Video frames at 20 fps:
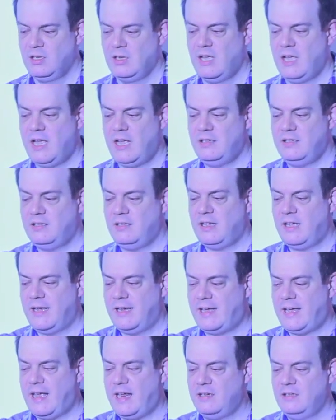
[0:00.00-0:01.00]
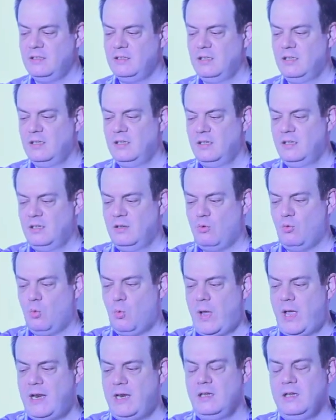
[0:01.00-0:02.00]
and again,
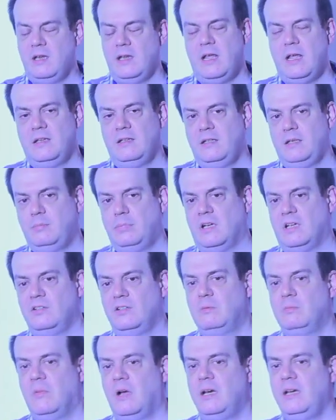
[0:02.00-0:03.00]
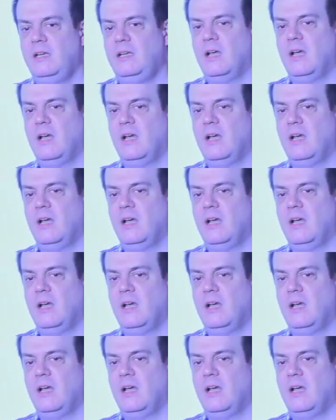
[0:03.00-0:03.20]
when and deposit money